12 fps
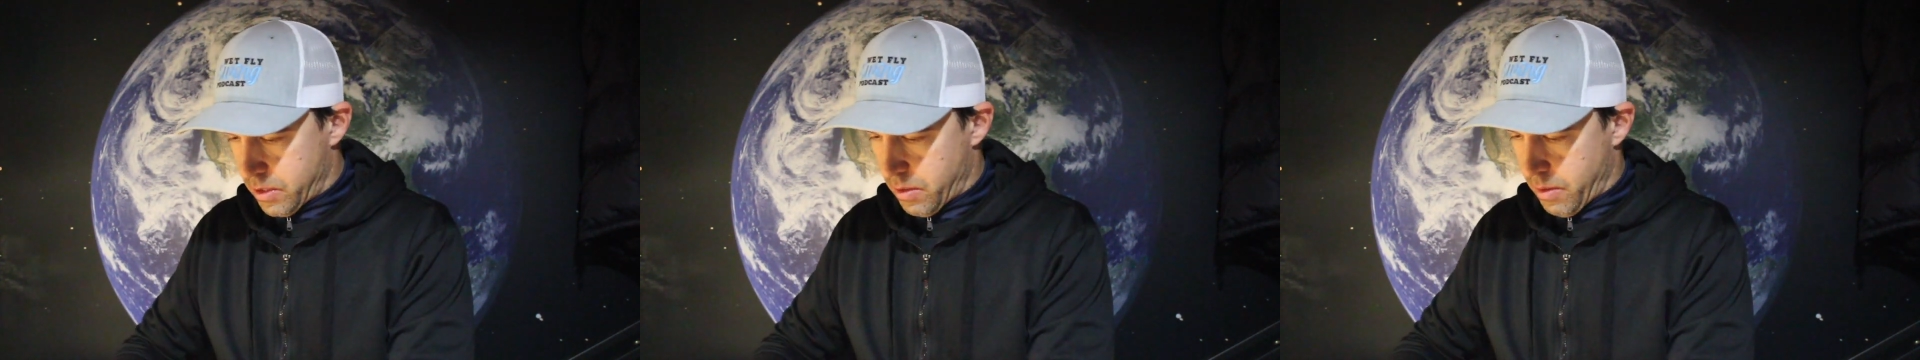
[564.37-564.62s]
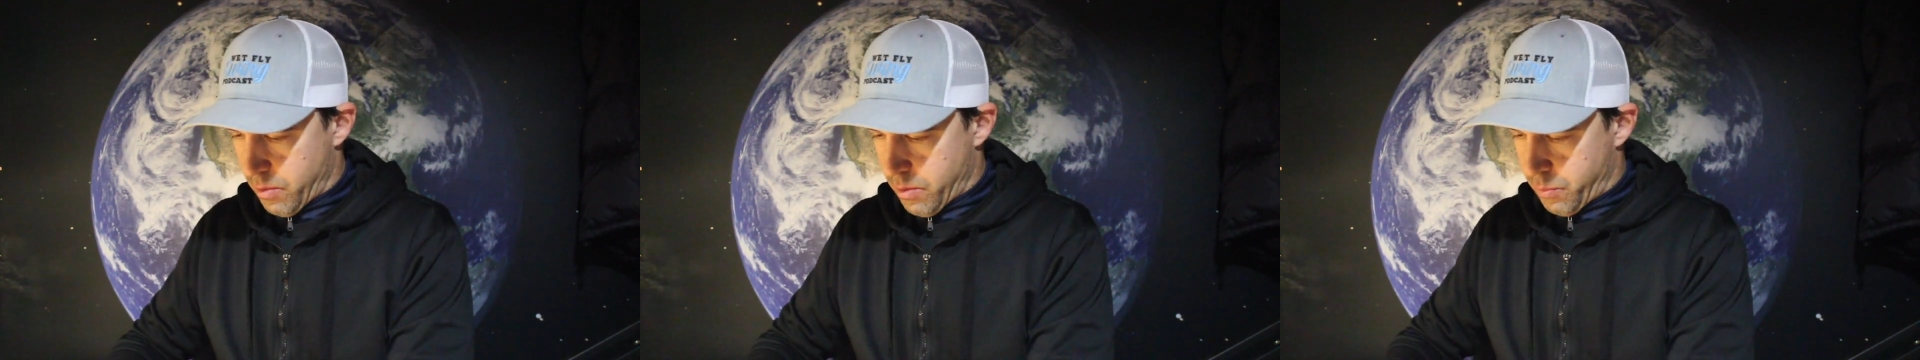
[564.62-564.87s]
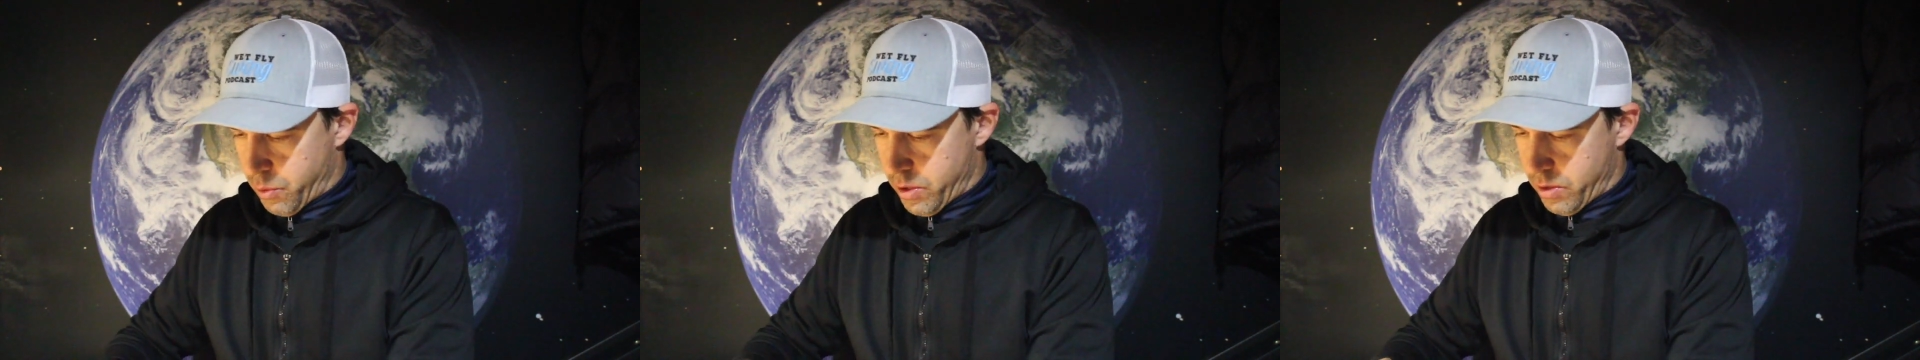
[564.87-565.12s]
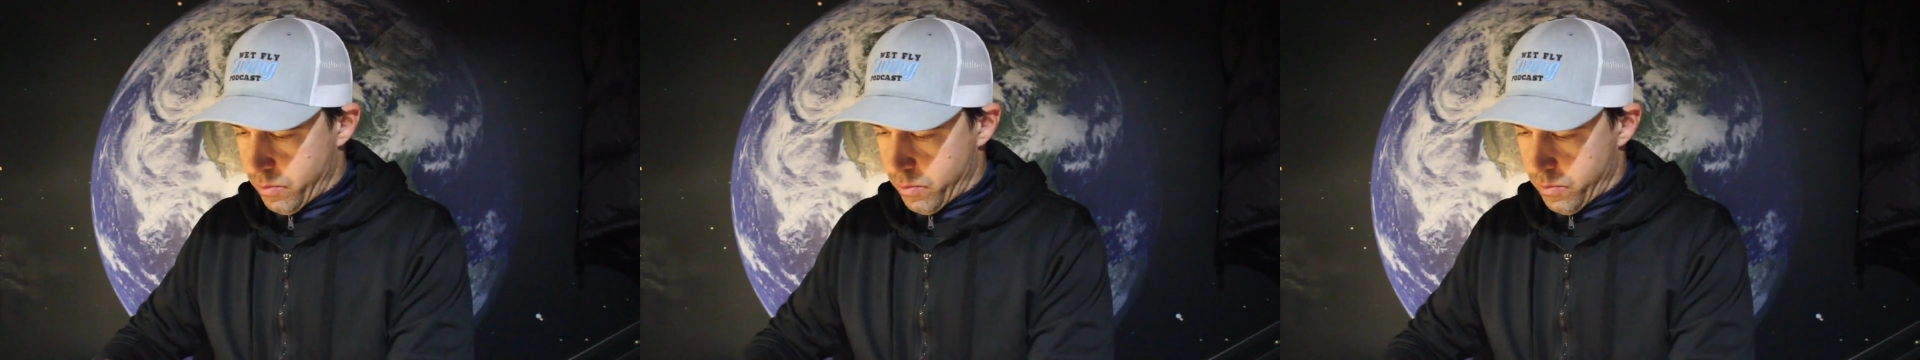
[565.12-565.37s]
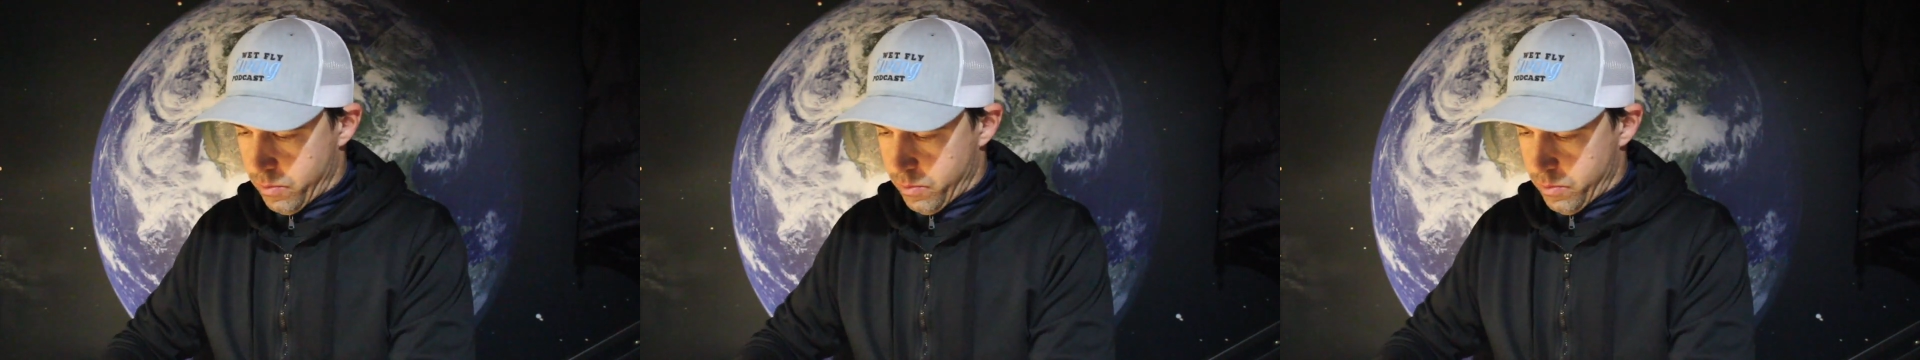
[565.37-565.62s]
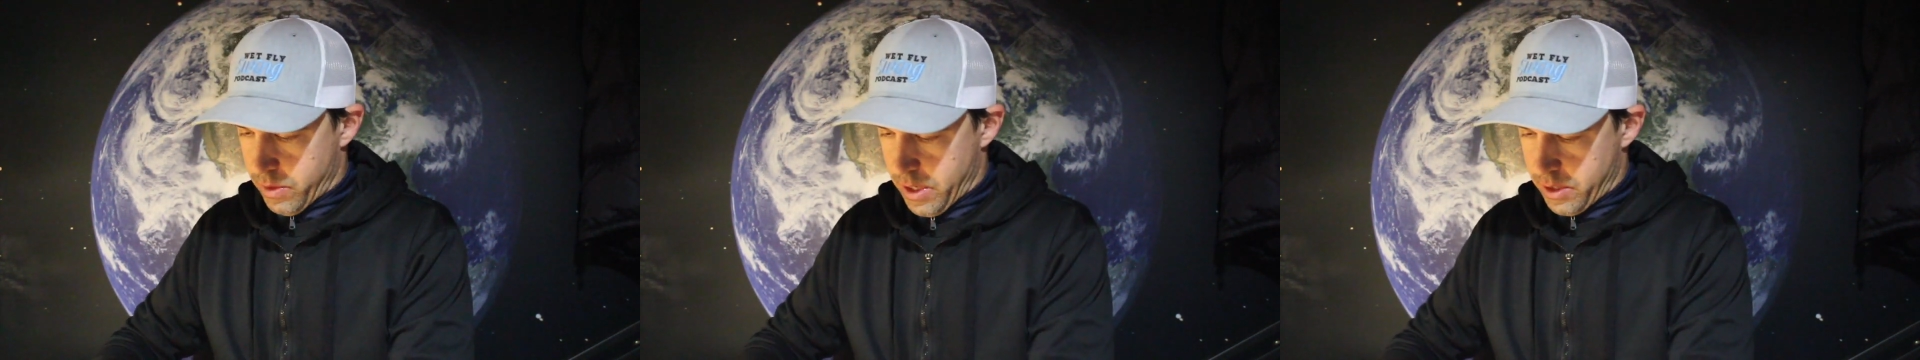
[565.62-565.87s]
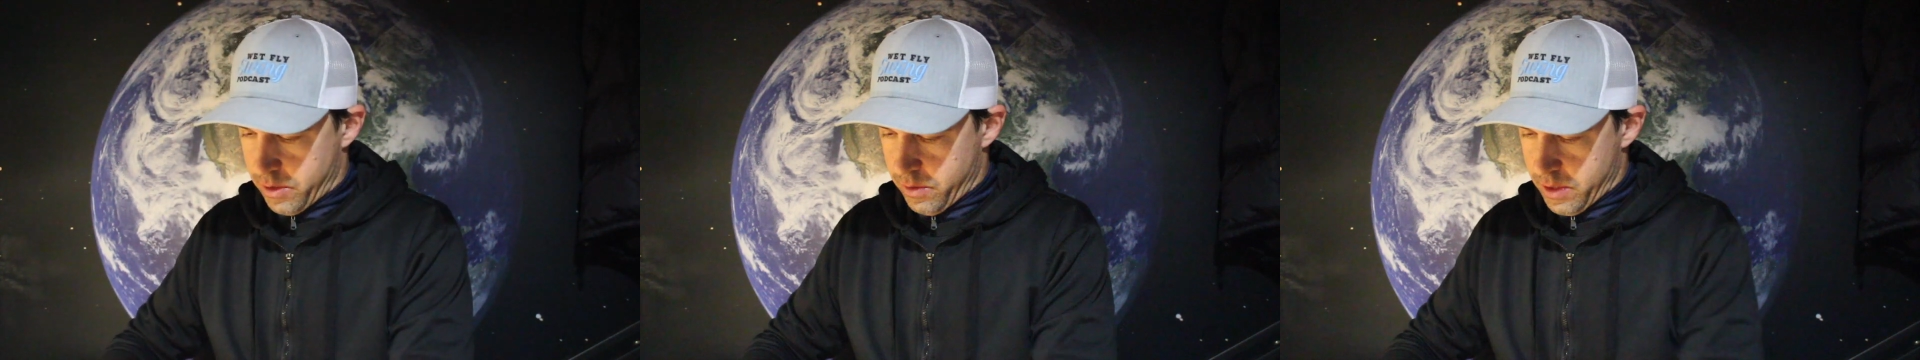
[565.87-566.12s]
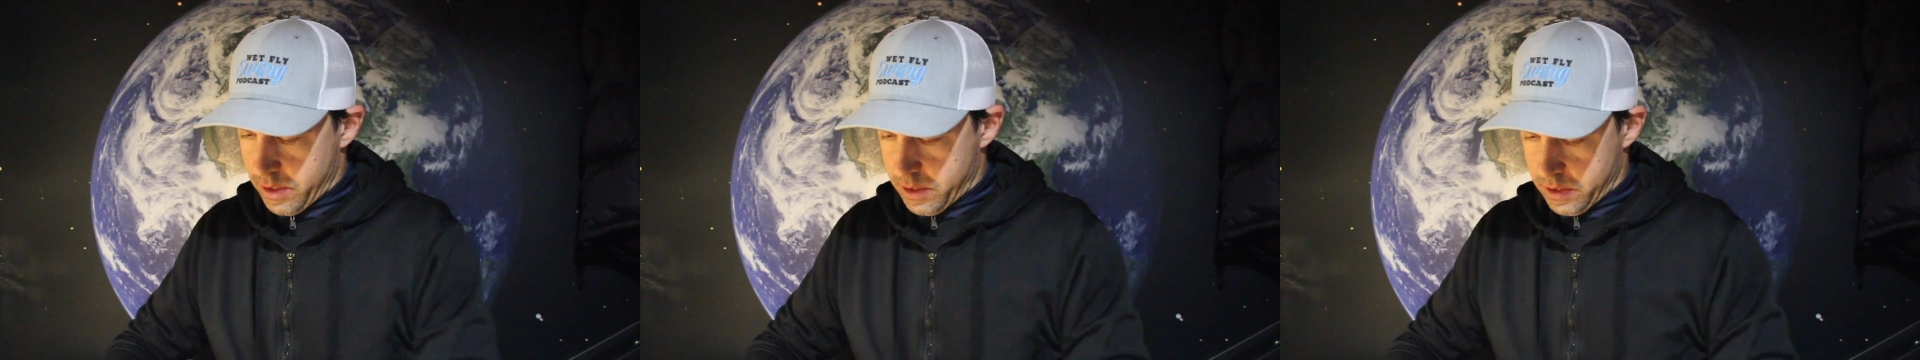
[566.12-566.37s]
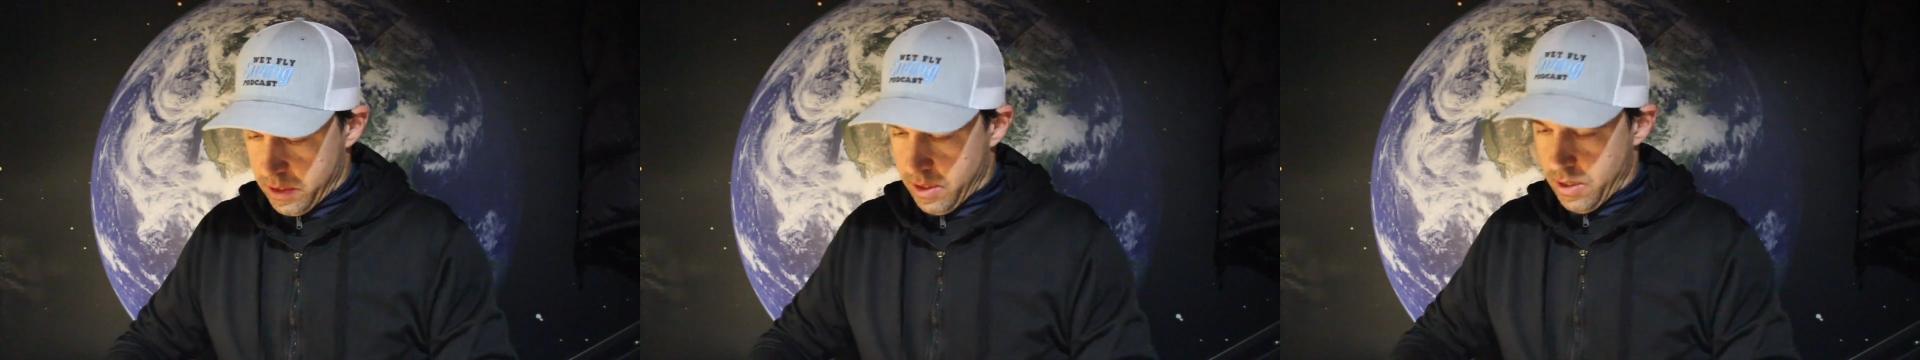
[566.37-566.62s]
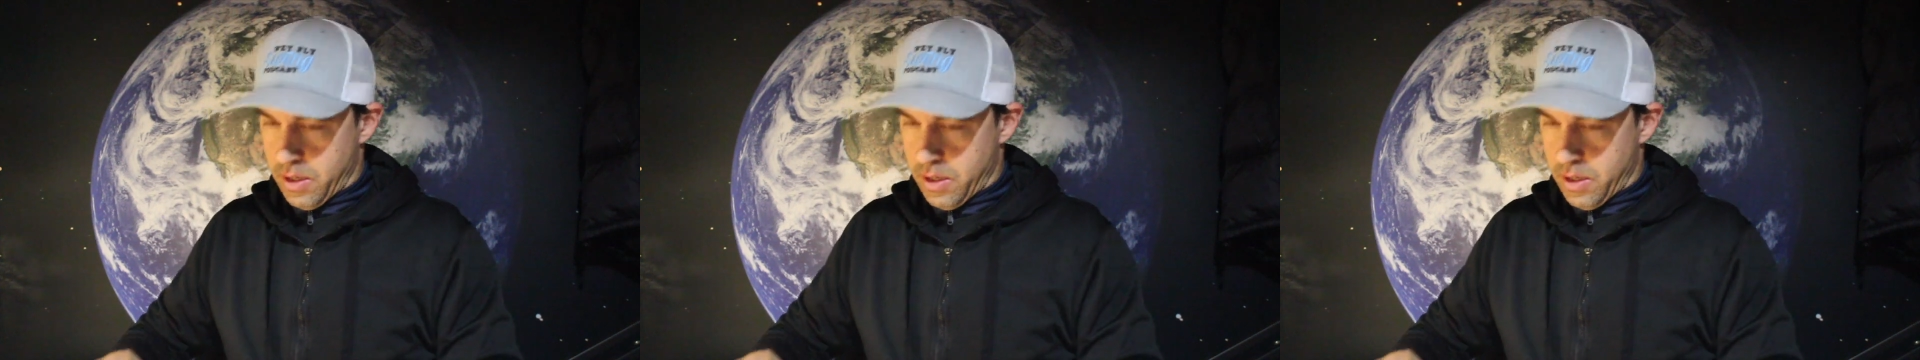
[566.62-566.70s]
and I'm going to put, when I do this,